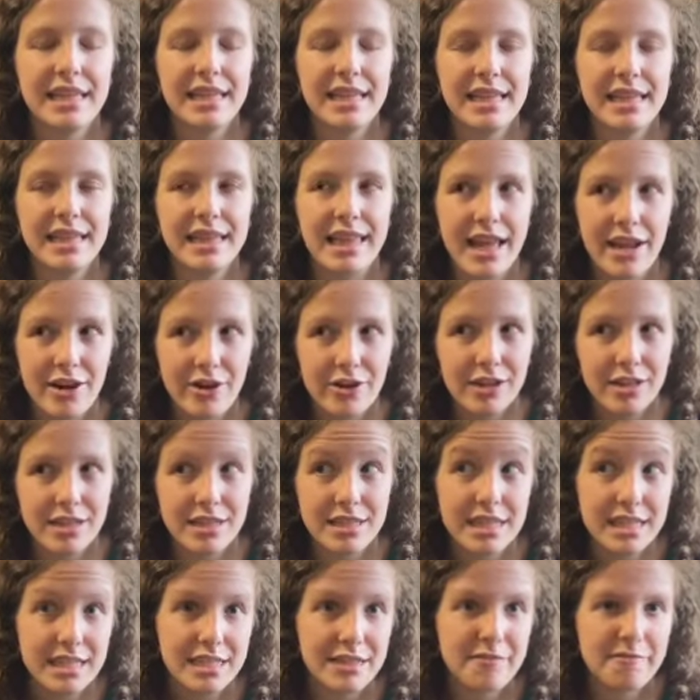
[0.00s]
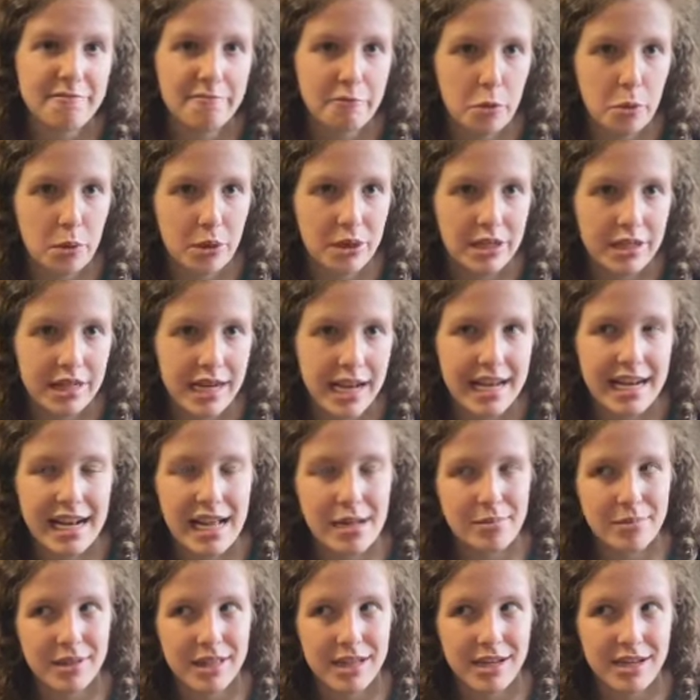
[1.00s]
they are on Season 4, and
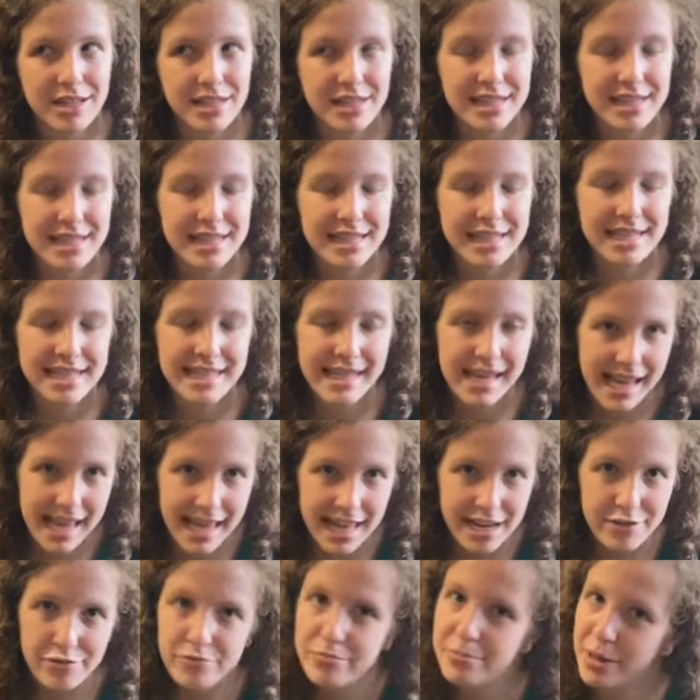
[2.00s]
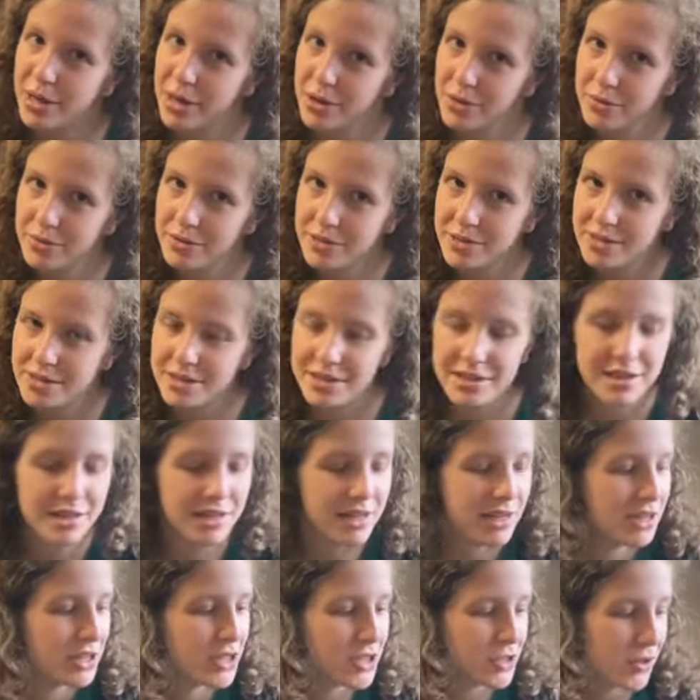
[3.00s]
I'm on Season 10 of Bones,
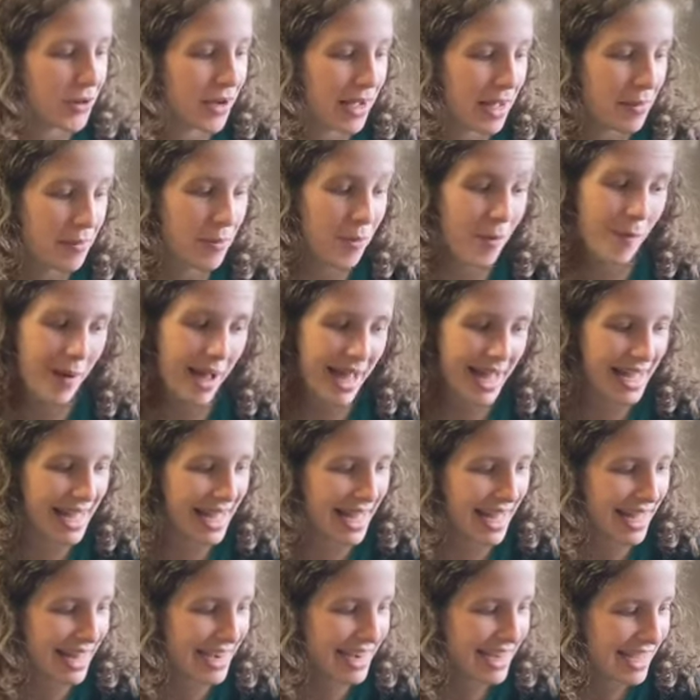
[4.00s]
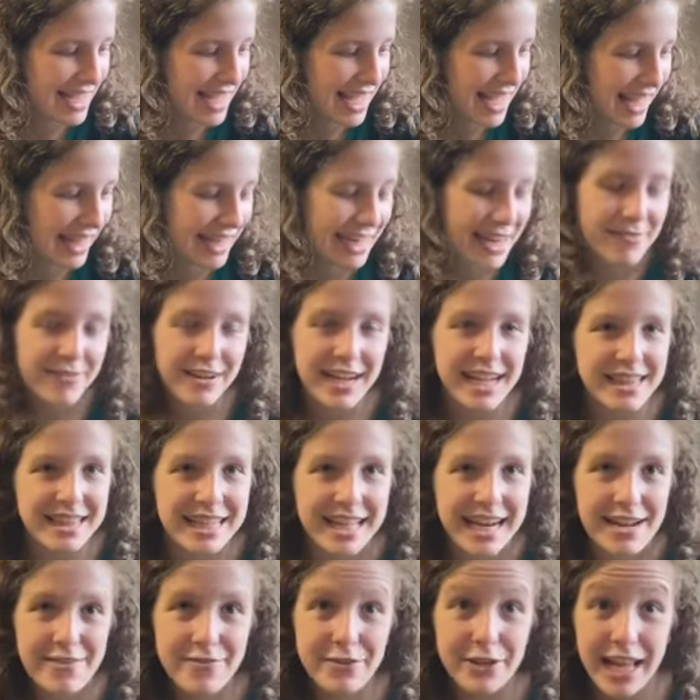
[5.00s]
so I'm way ahead, and I find that
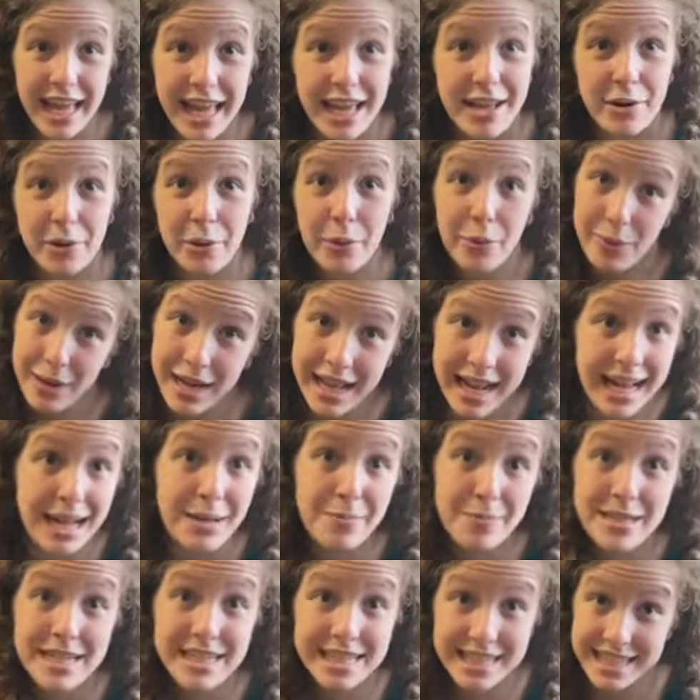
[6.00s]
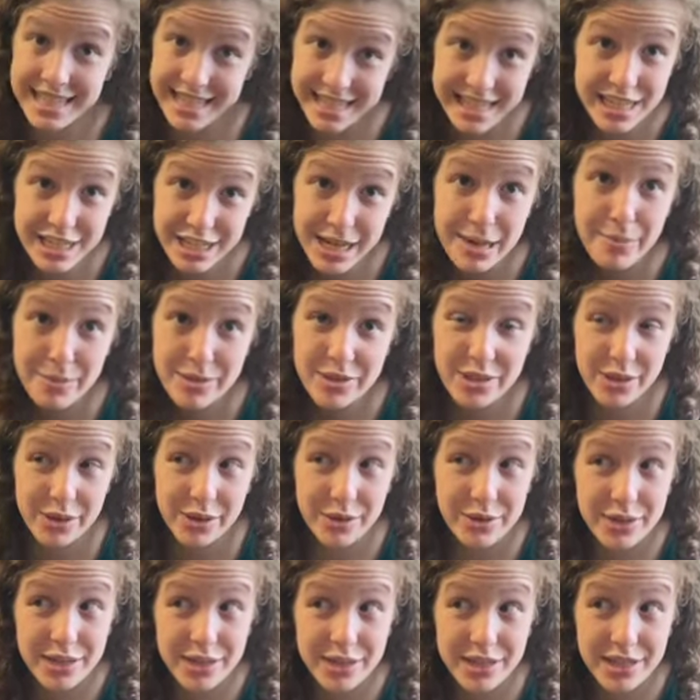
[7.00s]
I forget what happened in each
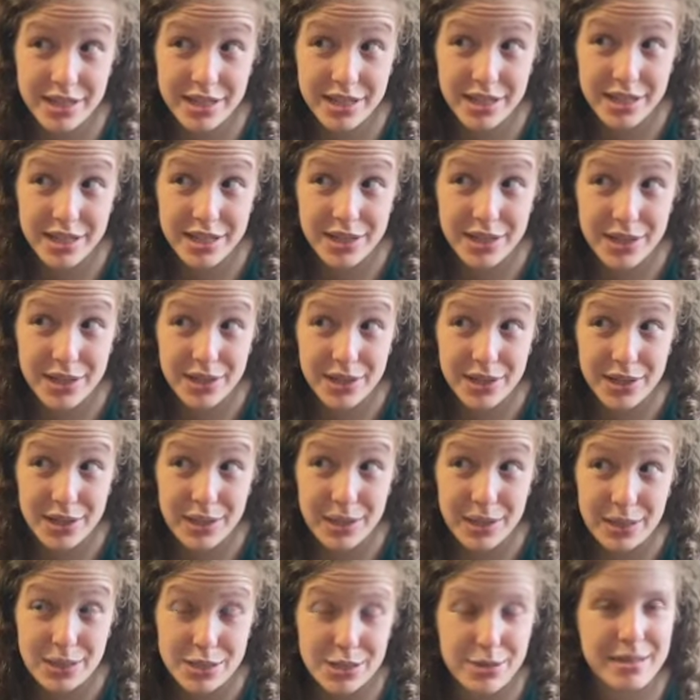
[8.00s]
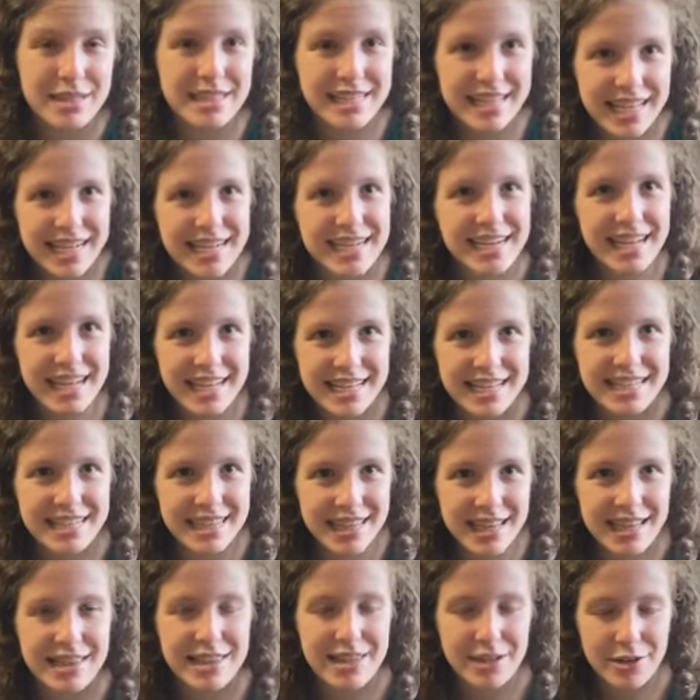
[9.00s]
episode. So it's kind of nice
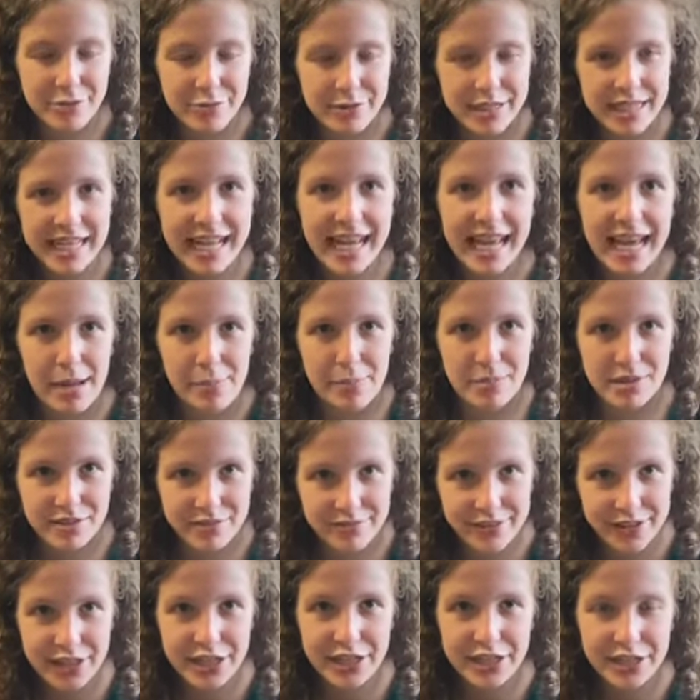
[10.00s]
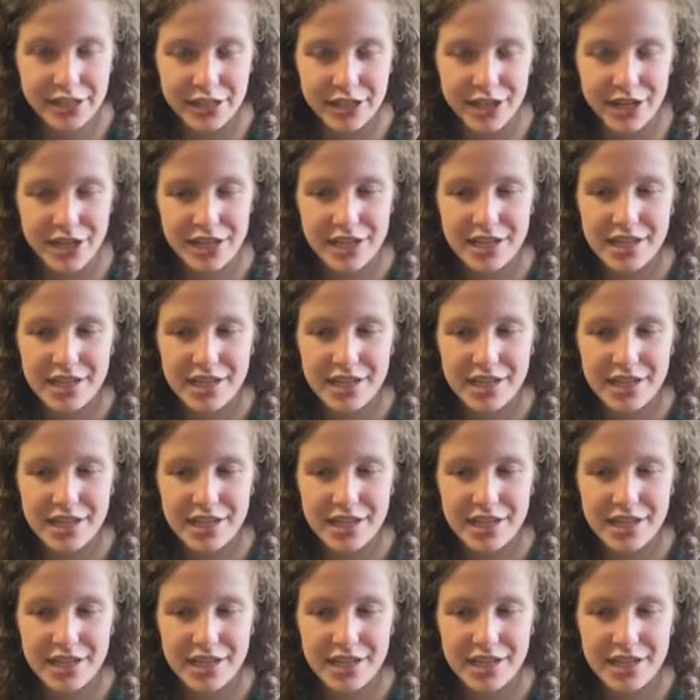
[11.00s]
that their recap is very good